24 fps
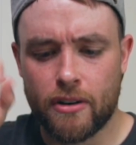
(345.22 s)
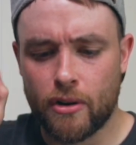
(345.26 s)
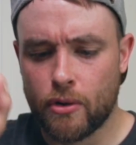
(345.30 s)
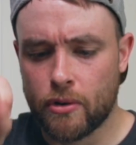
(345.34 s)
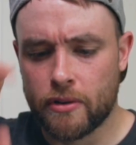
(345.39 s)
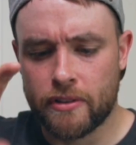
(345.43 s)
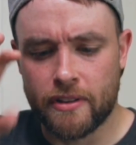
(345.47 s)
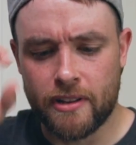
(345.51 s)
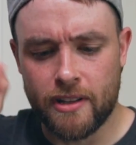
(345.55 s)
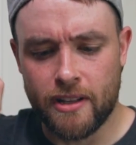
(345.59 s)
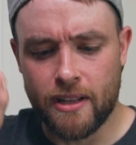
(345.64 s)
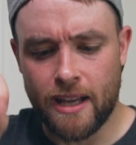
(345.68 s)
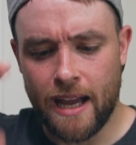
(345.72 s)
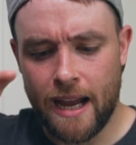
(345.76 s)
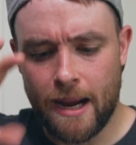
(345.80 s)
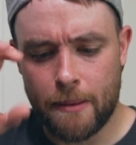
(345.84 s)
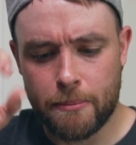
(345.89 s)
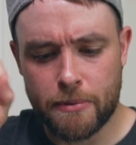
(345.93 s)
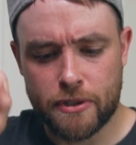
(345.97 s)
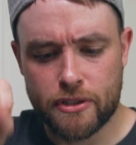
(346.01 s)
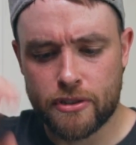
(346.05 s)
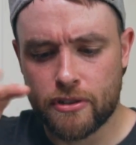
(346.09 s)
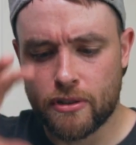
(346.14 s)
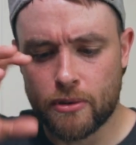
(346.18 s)
or the
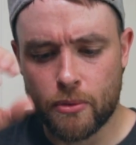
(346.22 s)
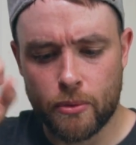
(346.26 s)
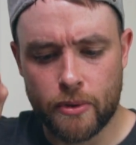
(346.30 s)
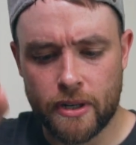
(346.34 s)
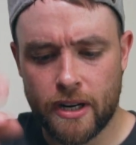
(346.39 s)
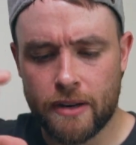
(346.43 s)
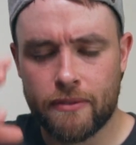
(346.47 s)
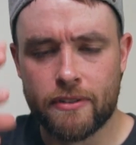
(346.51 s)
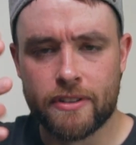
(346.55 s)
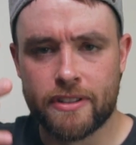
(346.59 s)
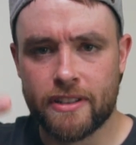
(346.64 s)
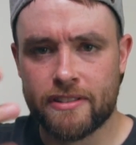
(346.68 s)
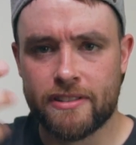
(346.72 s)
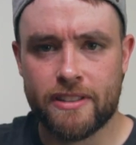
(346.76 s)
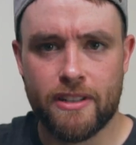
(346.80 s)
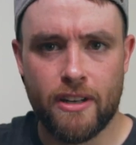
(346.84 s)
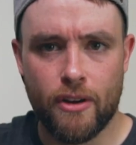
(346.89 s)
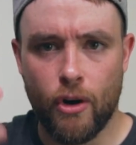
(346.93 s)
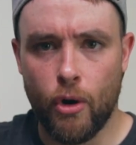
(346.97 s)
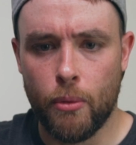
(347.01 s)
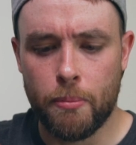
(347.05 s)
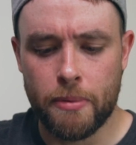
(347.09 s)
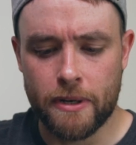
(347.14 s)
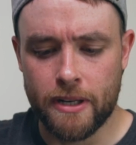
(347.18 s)
aperture or whatever doesn't
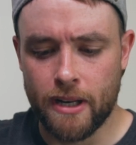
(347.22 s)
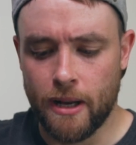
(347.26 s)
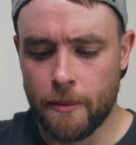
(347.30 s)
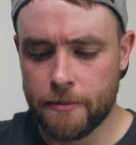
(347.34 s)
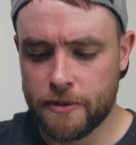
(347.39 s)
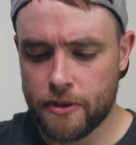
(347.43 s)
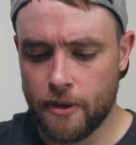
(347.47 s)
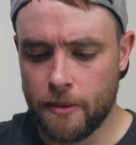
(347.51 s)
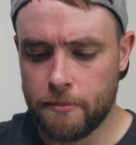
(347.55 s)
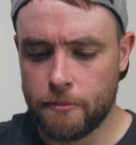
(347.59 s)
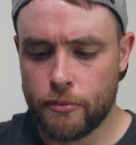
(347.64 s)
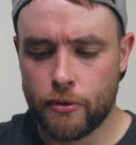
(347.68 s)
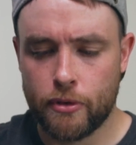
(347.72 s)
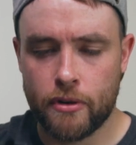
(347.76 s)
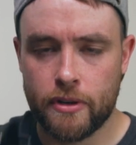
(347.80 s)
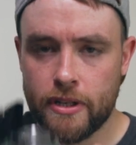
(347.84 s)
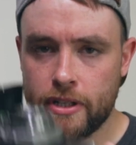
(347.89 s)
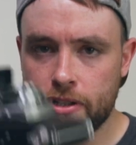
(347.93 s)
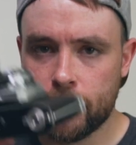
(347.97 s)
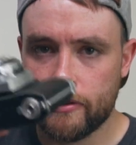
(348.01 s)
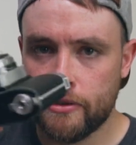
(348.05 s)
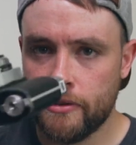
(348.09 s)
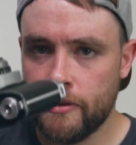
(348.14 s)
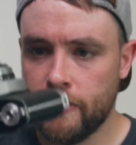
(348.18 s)
open up. So I'm
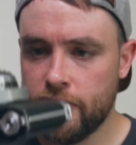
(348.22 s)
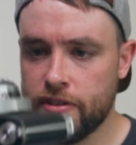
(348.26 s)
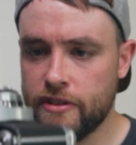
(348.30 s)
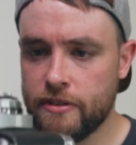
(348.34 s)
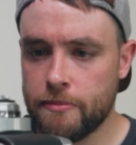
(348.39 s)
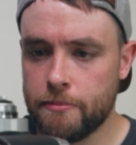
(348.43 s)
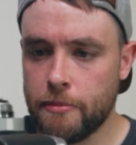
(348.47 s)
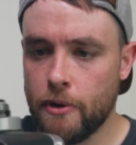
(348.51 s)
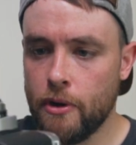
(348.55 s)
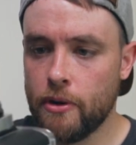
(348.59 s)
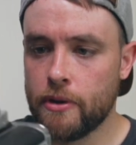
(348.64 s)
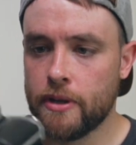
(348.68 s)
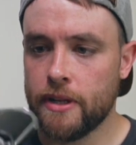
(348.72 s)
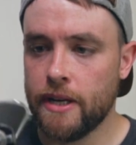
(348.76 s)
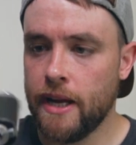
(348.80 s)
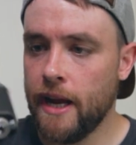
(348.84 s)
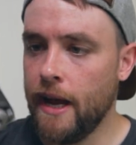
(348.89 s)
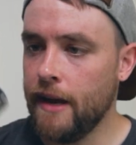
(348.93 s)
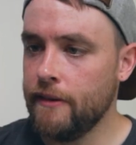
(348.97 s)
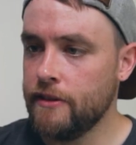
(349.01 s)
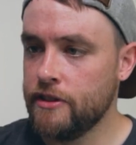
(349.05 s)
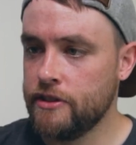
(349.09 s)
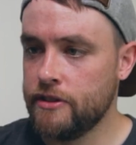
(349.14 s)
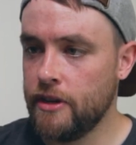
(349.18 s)
pretty sure this is broken. I
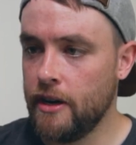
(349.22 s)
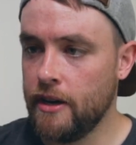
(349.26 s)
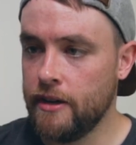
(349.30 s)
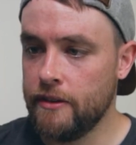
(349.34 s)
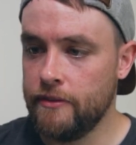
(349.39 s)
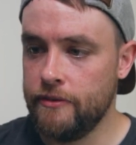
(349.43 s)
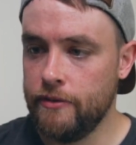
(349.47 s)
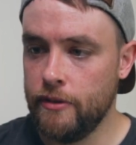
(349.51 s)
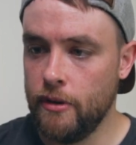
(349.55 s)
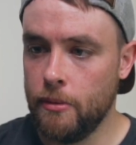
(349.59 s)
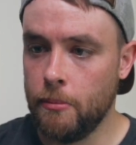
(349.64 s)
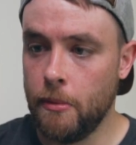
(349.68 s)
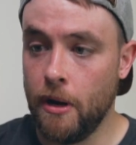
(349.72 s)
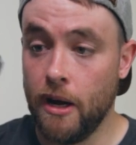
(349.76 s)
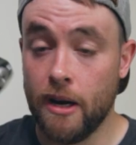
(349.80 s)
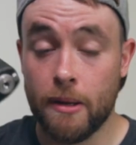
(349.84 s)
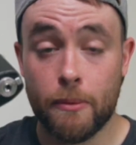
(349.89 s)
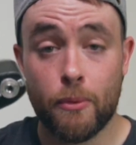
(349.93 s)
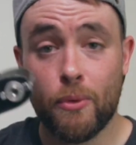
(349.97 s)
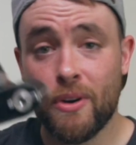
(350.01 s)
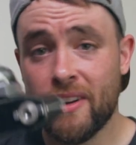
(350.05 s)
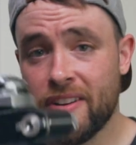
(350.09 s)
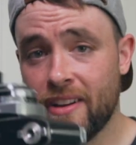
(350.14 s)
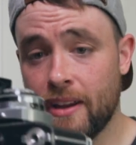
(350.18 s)
haven't shot any film on
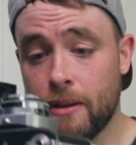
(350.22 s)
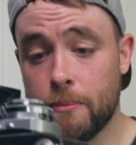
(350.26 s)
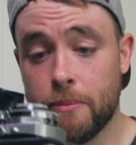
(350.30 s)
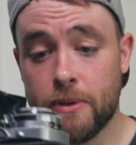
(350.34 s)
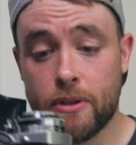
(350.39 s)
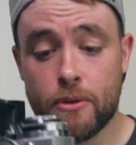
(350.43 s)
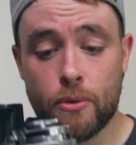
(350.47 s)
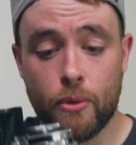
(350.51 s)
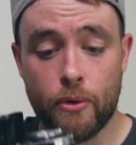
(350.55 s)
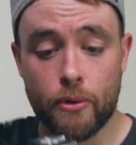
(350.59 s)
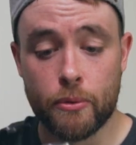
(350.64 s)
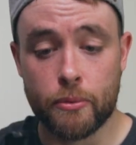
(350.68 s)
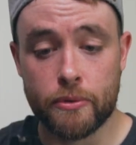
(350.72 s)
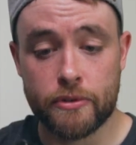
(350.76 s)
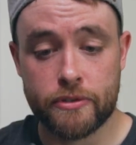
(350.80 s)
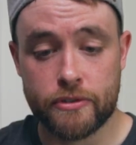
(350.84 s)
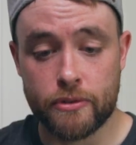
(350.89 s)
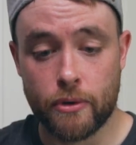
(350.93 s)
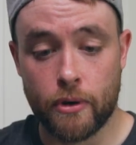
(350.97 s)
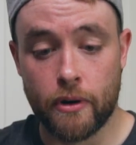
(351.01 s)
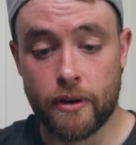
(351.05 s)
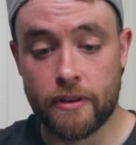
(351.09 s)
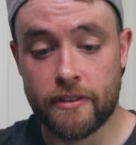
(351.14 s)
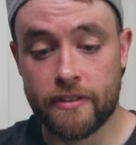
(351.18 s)
it. One day it'd be cool to
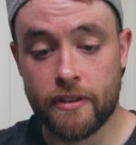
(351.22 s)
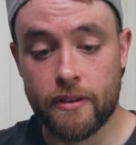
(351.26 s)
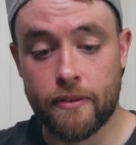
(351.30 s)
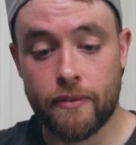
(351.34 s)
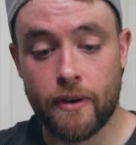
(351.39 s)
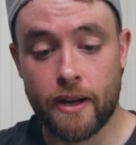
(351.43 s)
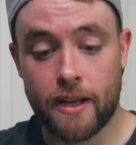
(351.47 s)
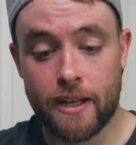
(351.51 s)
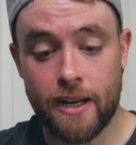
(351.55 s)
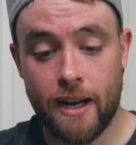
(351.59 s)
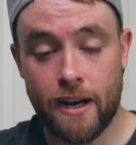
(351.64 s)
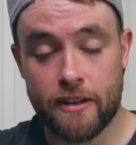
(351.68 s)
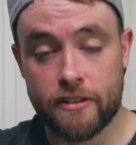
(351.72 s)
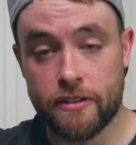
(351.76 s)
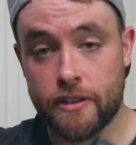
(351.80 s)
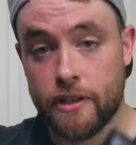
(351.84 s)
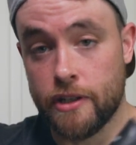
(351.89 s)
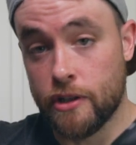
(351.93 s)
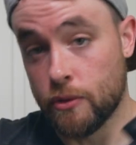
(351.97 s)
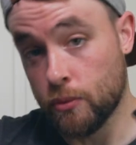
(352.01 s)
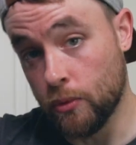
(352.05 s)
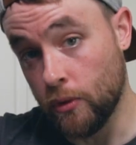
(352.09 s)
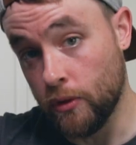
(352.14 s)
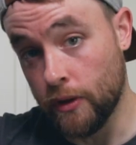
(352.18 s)
restore it and see if I can actually
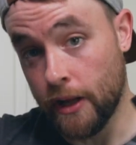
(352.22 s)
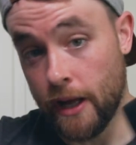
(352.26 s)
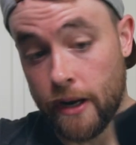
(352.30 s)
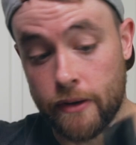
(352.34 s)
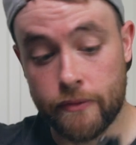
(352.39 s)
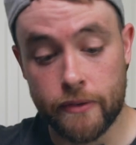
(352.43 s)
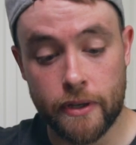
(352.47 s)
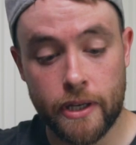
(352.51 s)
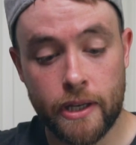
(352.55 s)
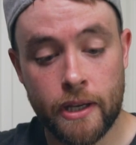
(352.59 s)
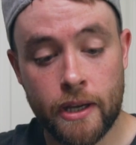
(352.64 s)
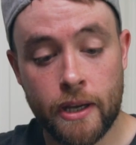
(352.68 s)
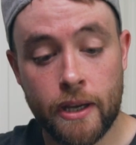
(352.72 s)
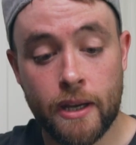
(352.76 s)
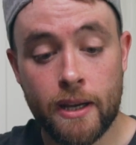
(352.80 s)
get a roll out of it.